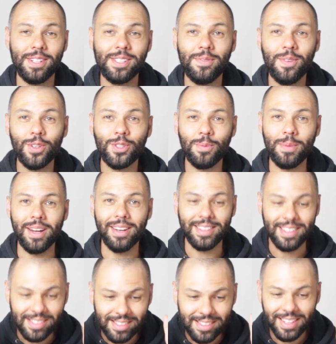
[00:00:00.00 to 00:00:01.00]
first of all, to be
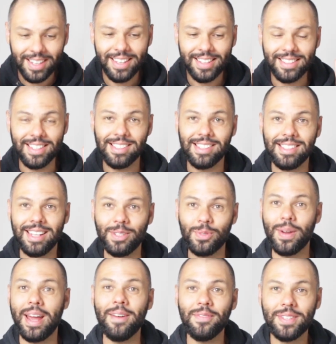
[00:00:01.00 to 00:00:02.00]
honest, this is a
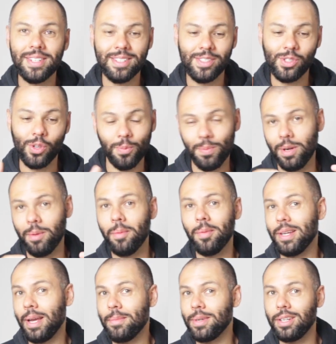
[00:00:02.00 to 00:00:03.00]
draft, so
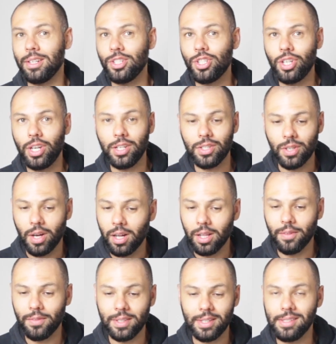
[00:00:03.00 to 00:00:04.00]
probably I'm gonna change all
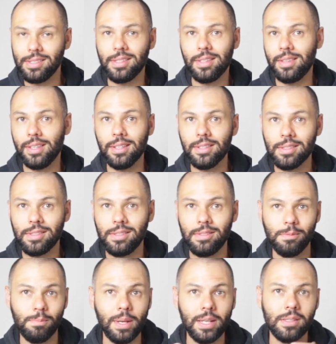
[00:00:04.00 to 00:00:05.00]
of these
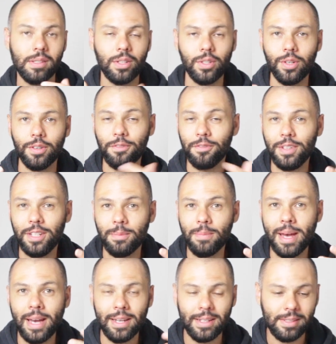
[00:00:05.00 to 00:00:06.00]
things based on your
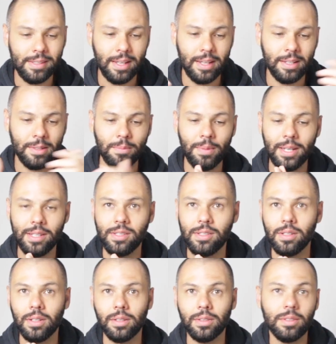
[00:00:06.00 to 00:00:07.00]
feedbacks and based
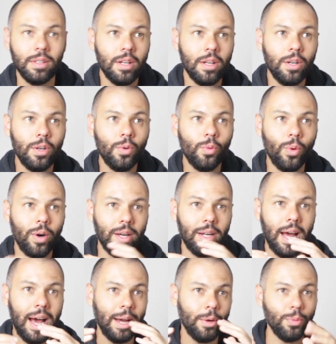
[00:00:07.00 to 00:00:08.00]
on
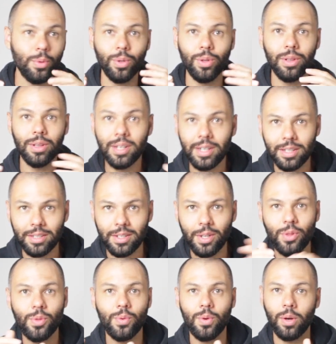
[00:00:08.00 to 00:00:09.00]
what I will learn
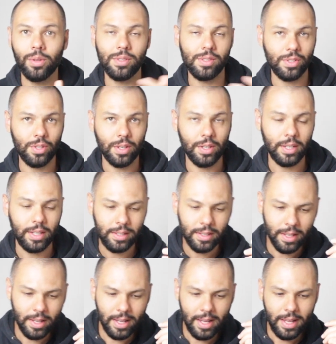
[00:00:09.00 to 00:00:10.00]
throughout this journey.